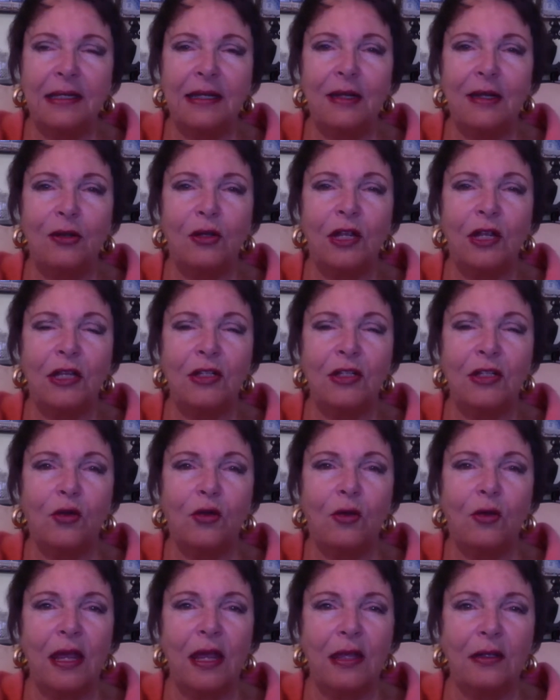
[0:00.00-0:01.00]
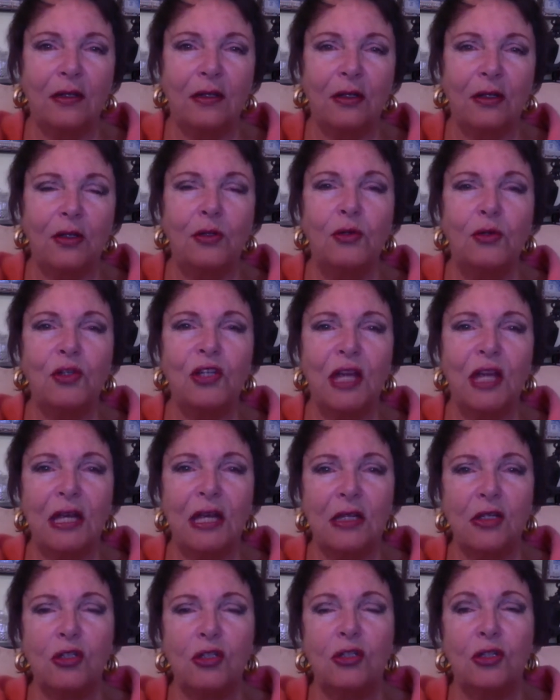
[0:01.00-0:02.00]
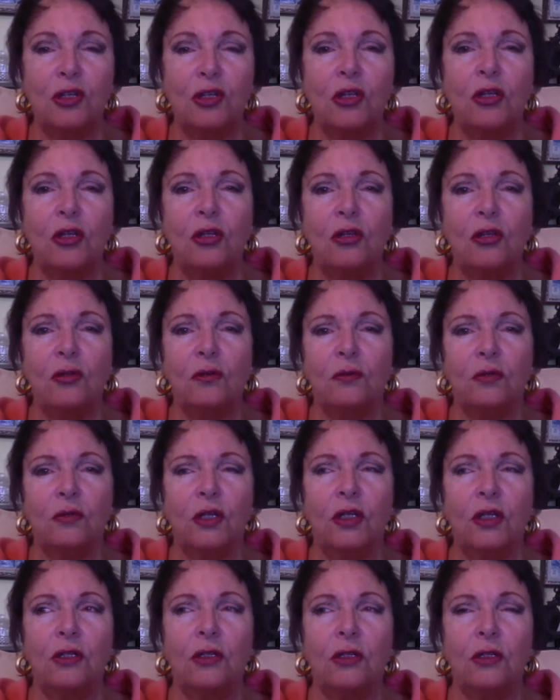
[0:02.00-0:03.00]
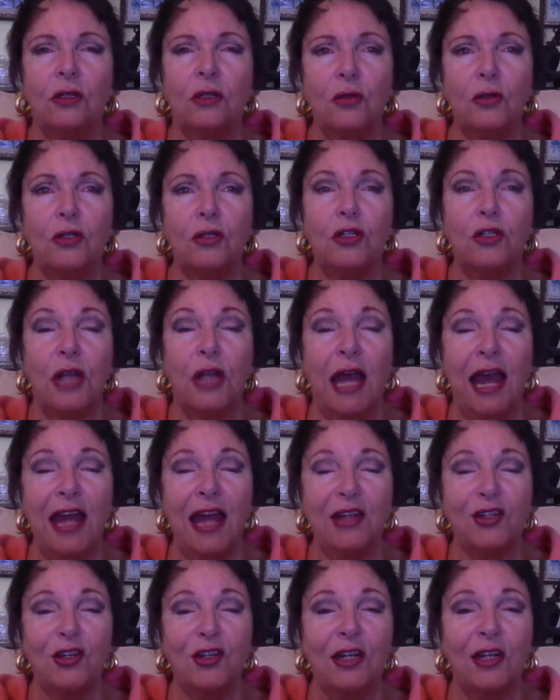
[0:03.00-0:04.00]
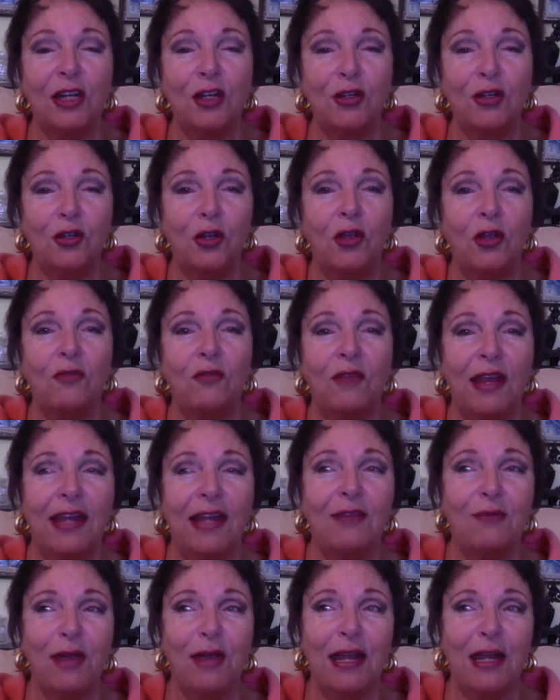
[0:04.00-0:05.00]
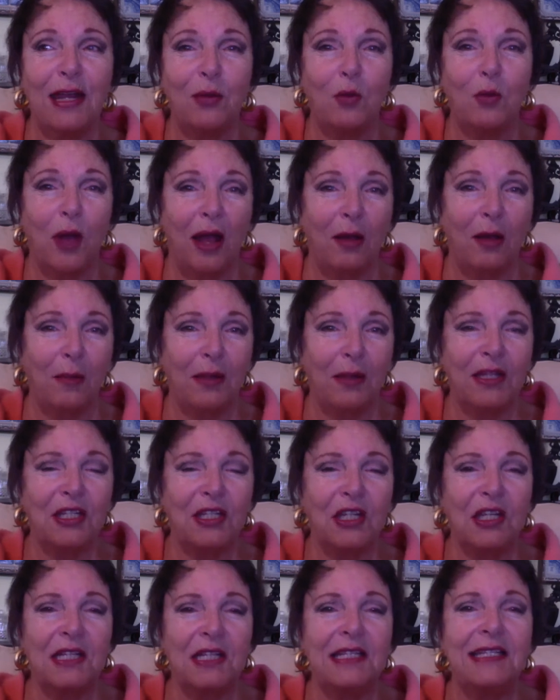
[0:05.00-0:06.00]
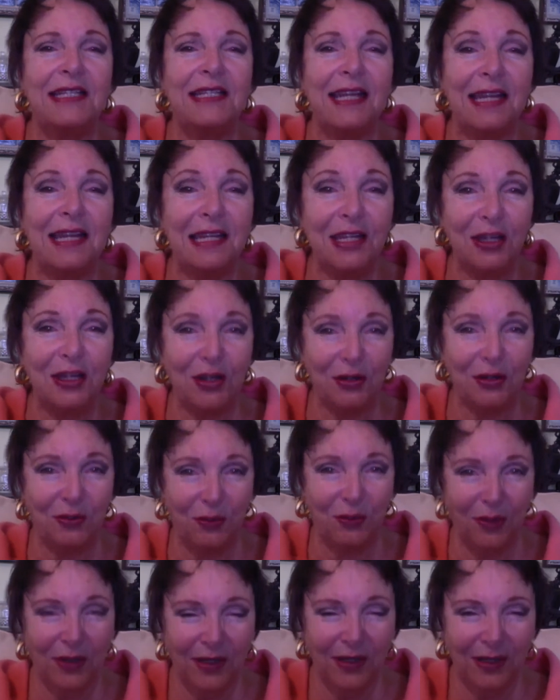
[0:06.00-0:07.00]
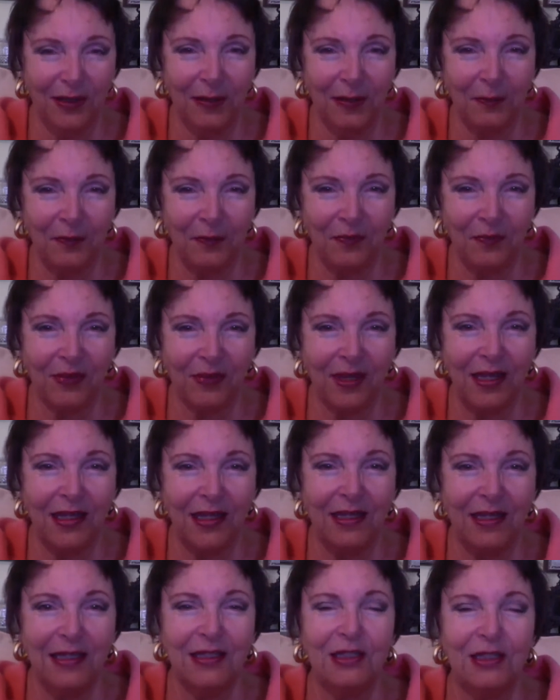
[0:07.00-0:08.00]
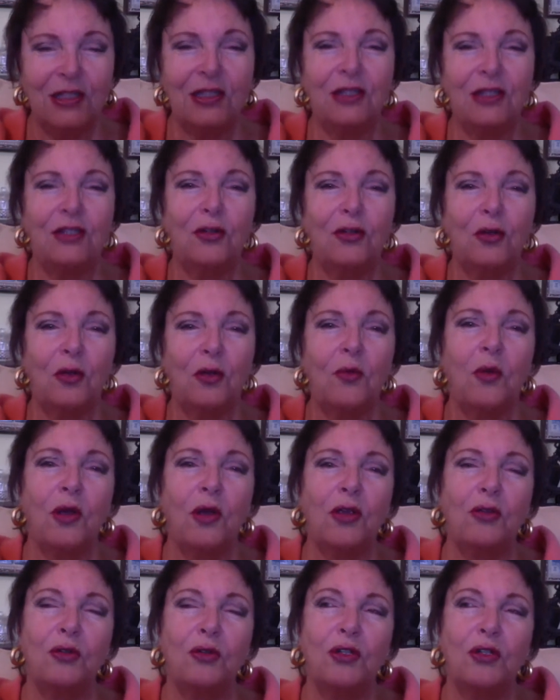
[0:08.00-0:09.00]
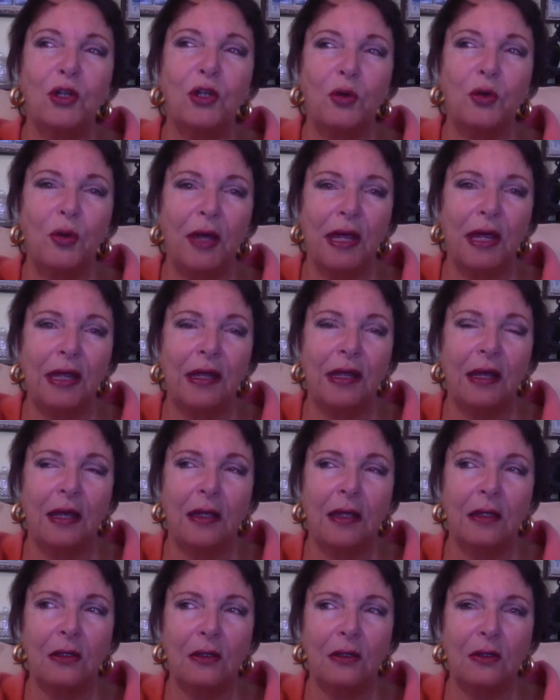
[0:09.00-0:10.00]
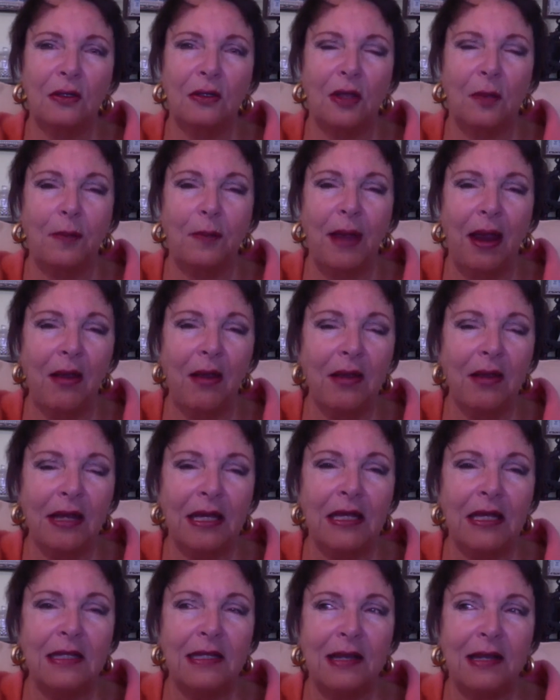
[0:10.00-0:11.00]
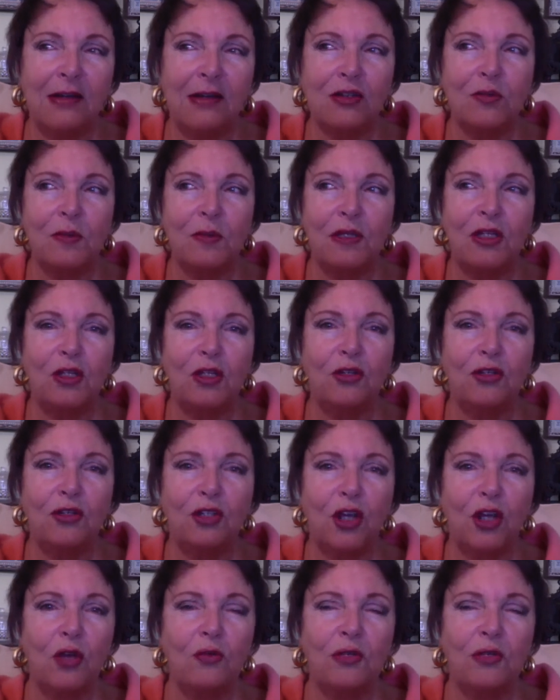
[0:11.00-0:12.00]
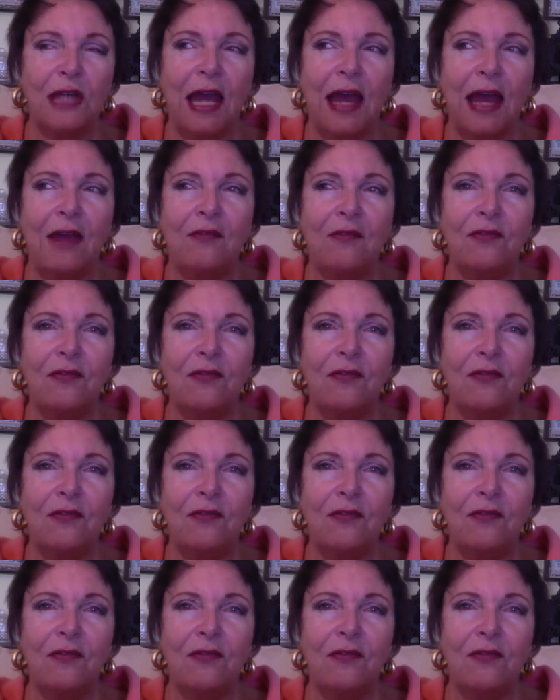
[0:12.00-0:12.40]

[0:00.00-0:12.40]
looking to Gregor, who says that you're doing really, really well, but to continue doing what you're doing, apparently he tells me that you don't have,